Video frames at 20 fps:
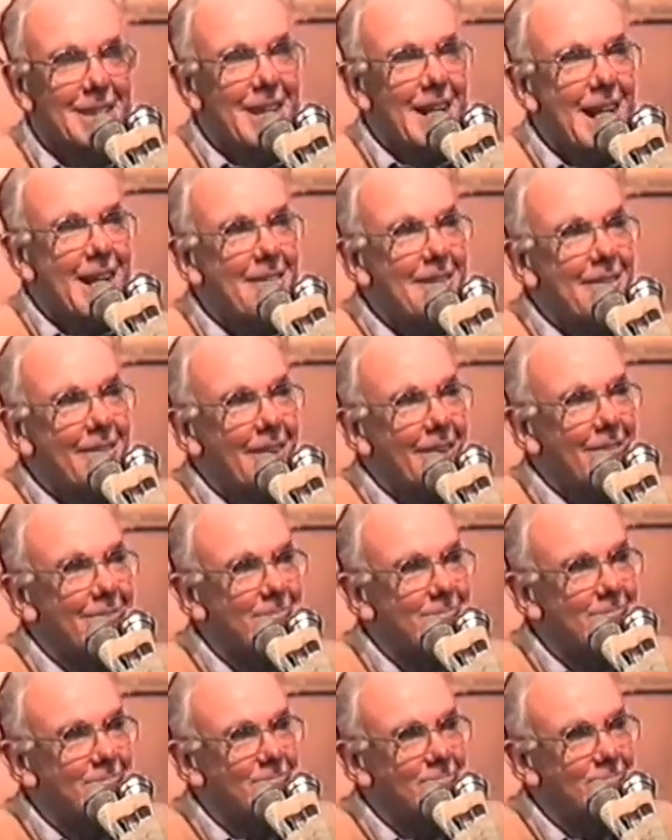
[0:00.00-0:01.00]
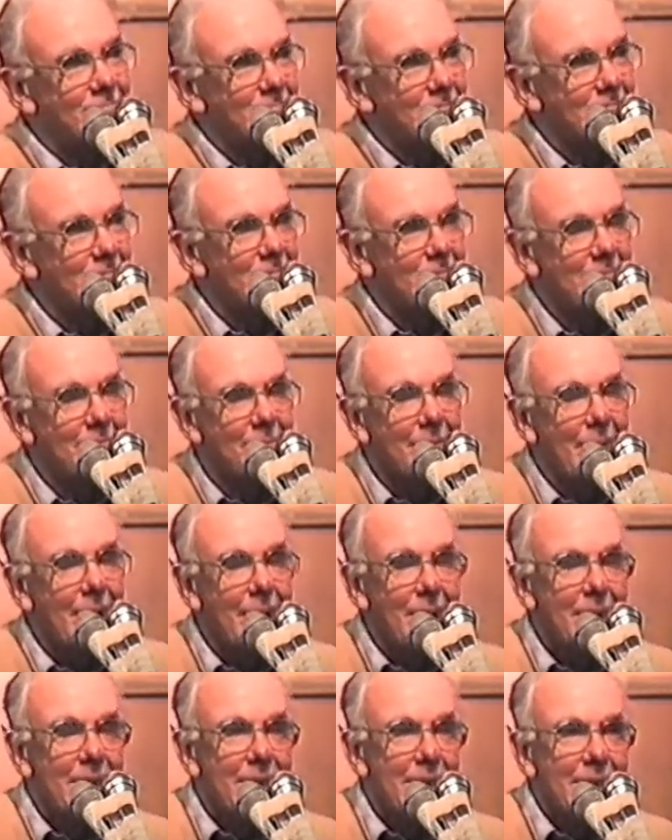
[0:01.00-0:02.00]
However,
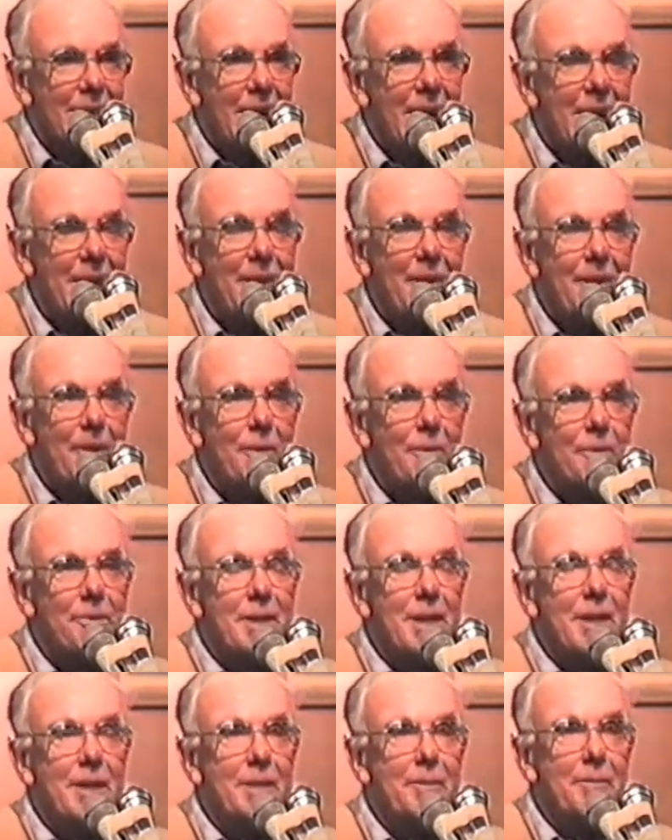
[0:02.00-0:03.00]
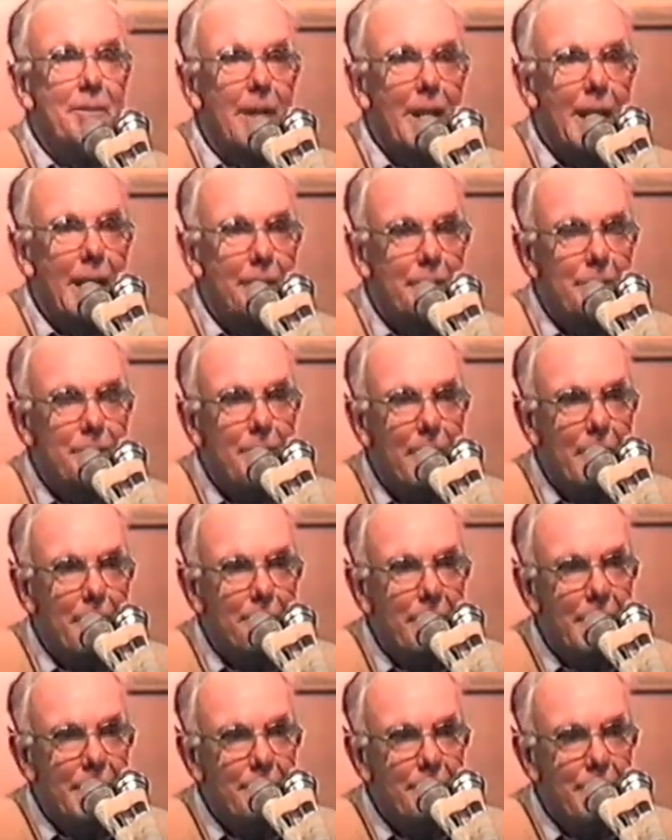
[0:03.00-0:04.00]
I go to New Zealand, where I was met
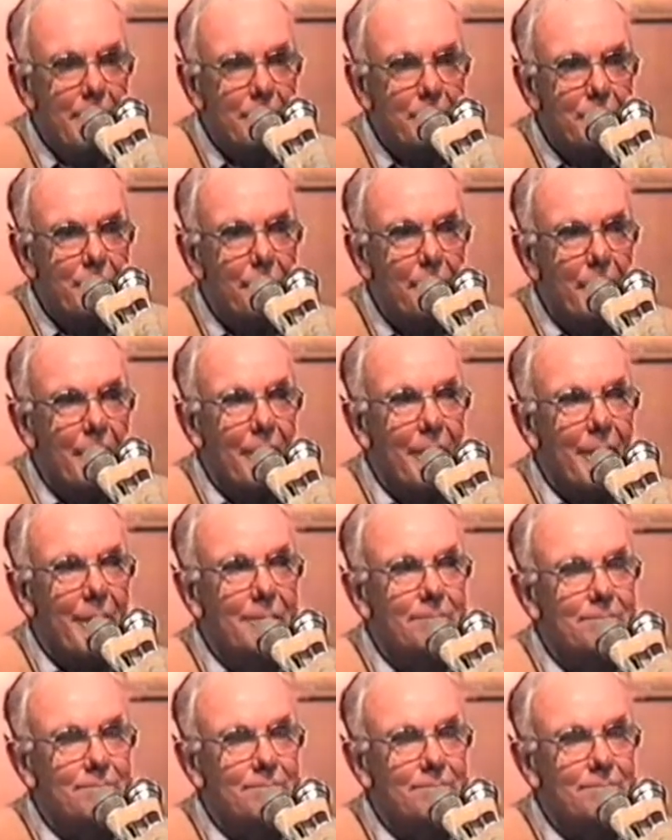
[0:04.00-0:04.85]
by the Mother Superior,